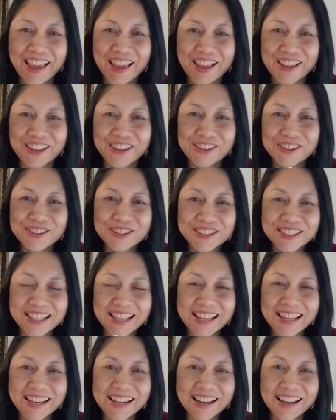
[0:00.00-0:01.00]

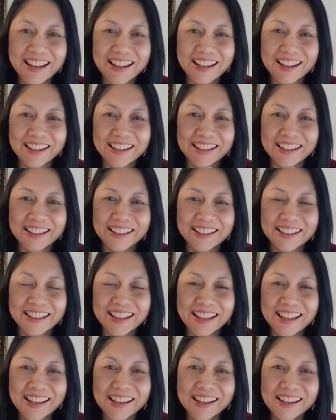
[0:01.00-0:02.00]
using
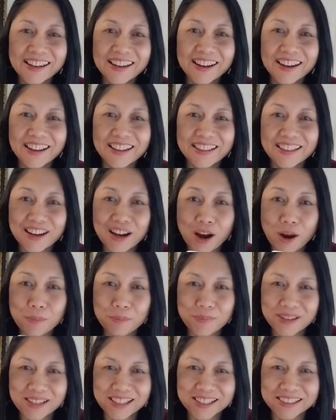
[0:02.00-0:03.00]
their
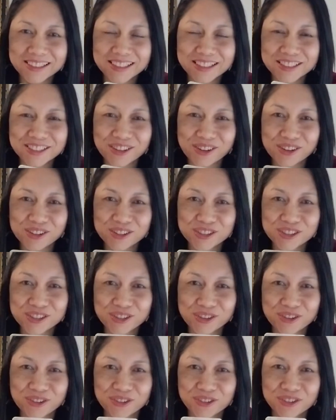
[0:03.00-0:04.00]
abilities
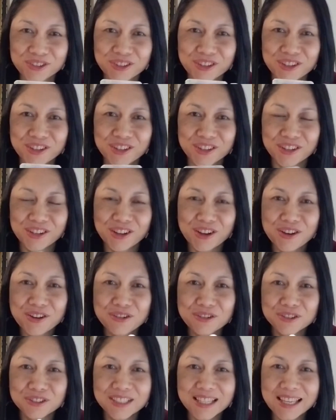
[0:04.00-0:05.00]
also,
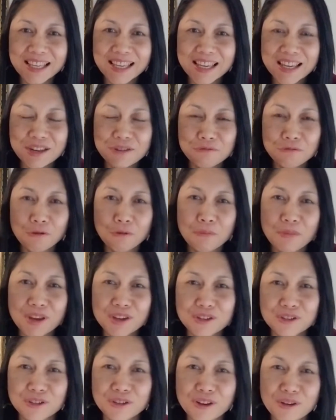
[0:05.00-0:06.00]
now digging
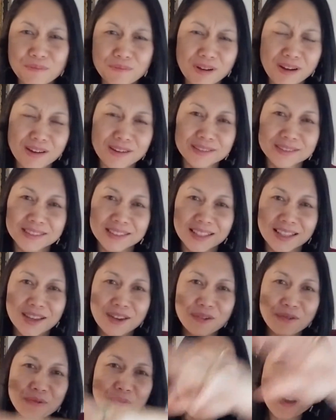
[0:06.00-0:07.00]
information about
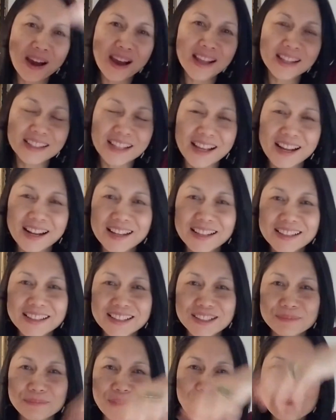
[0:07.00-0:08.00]
what are
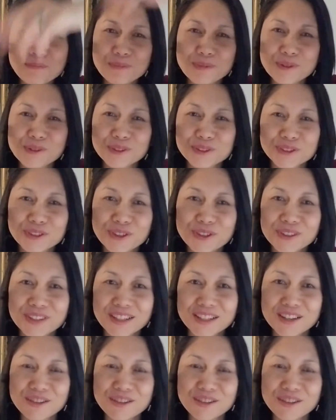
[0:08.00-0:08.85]
these people talking